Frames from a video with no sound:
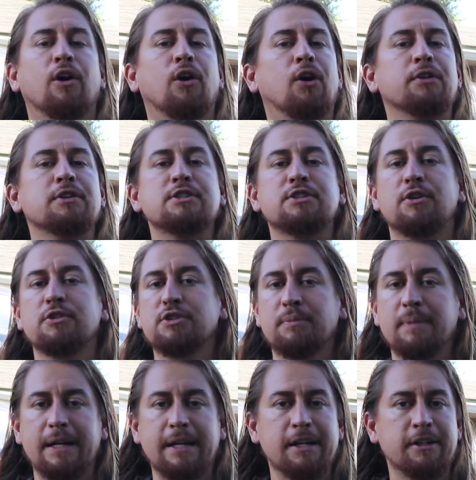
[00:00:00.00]
all the social
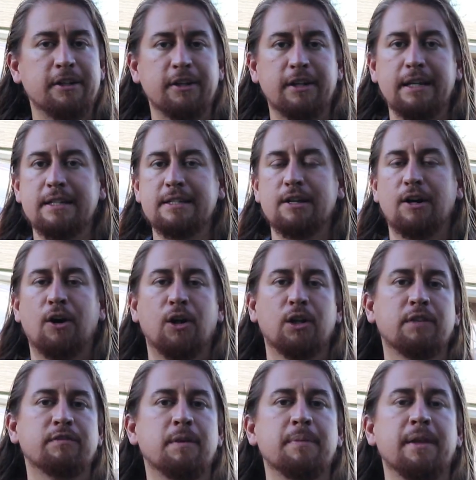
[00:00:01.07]
media goodies, all
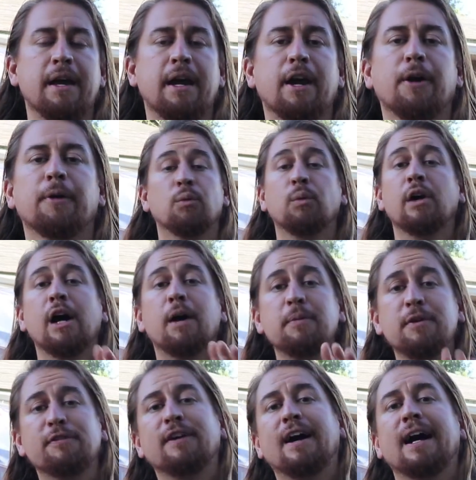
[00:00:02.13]
of them there. We'll help
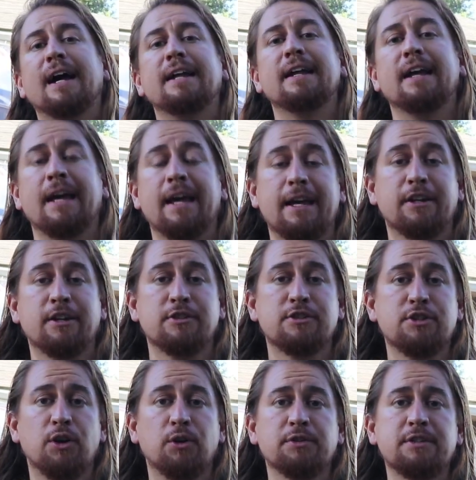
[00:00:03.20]
you find a
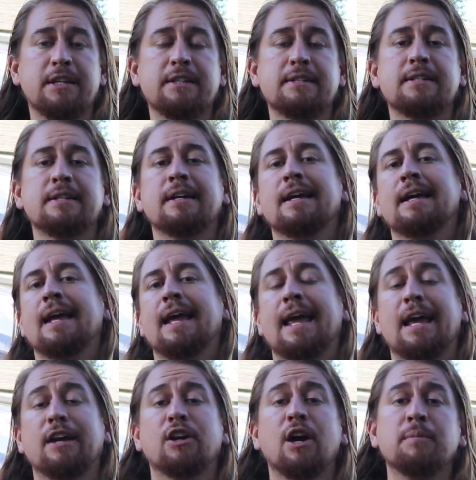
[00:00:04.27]
consultant
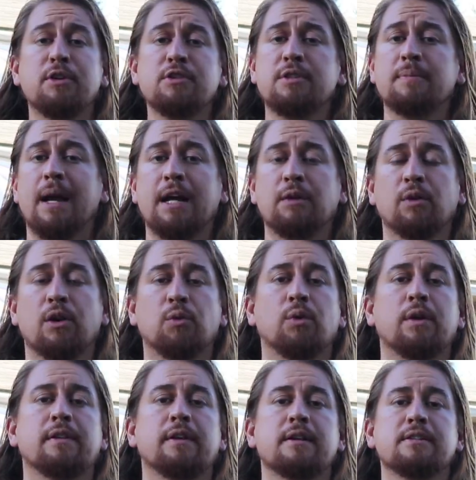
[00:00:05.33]
and come do some aid work
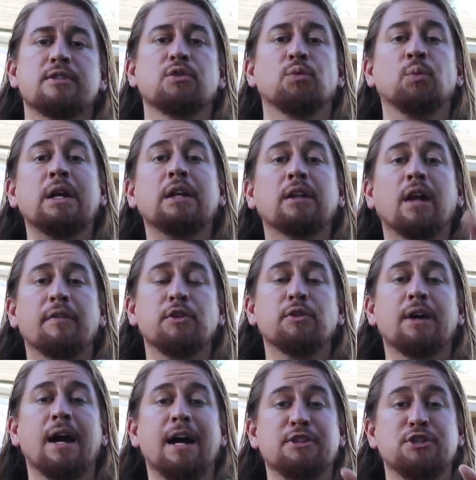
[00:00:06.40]
with us. We love you
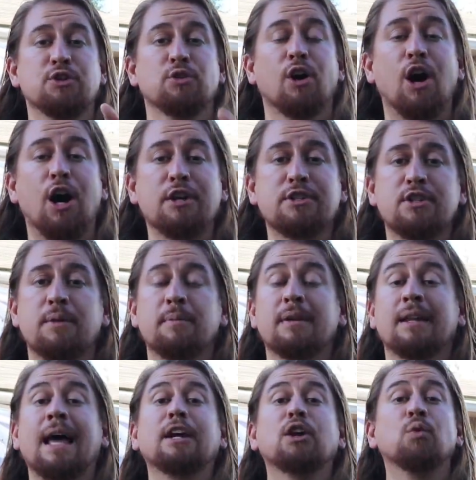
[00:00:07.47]
guys. You're awesome.
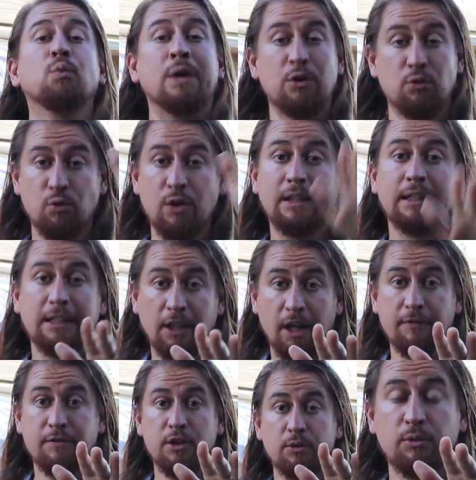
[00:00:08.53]
Like, we really
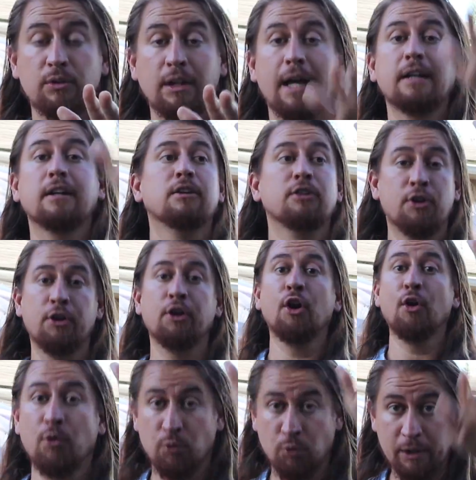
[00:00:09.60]
love you. Like,
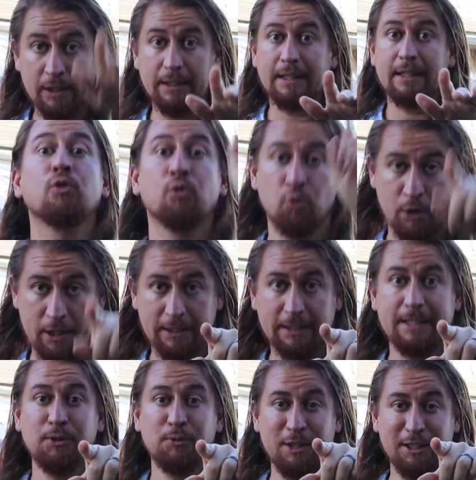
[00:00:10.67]
no, really,
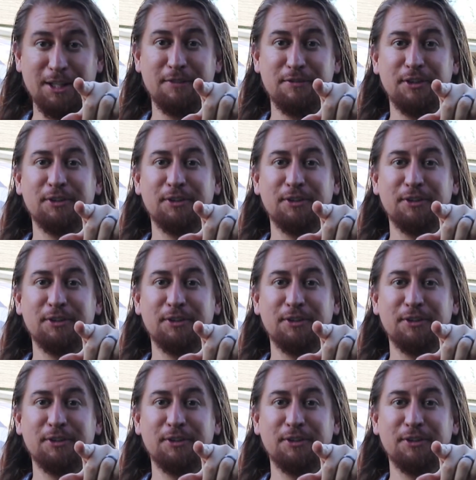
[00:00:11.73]
we love